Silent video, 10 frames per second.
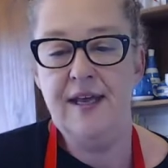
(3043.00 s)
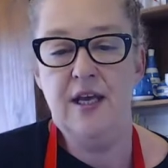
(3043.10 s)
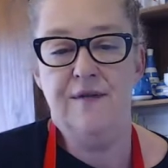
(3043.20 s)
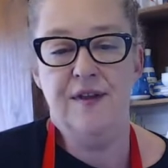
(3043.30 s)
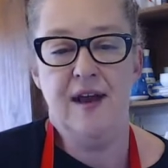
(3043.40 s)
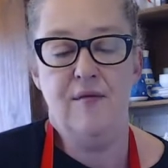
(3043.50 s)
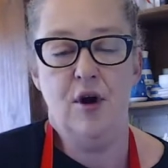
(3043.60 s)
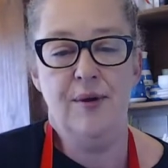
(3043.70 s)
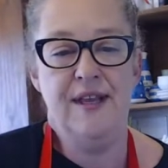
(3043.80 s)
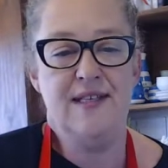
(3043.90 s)
you for that,
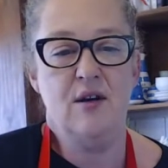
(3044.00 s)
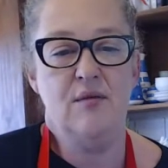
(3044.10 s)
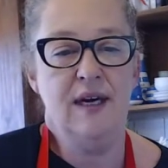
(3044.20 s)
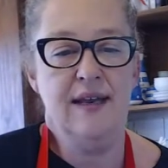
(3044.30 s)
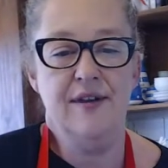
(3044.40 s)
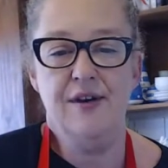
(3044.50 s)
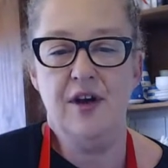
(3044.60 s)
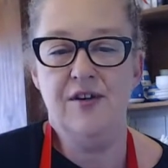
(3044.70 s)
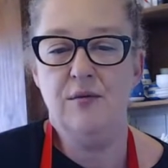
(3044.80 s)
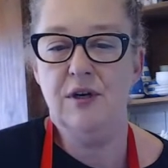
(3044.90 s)
Robert. That's not really the
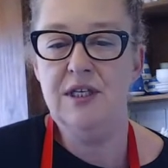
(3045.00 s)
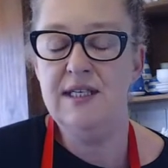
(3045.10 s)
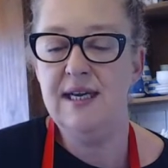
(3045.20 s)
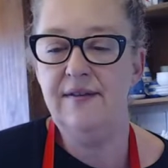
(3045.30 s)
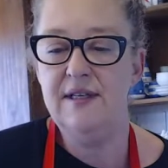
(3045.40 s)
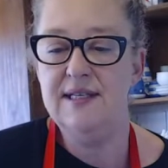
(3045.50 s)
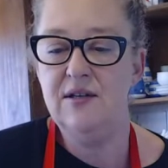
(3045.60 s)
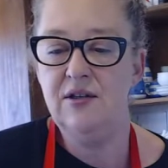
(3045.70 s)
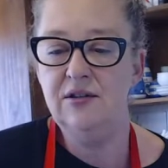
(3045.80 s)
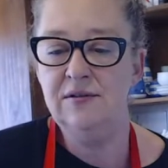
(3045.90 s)
note I wanted to end this
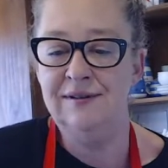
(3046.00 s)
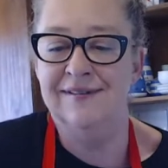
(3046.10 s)
on.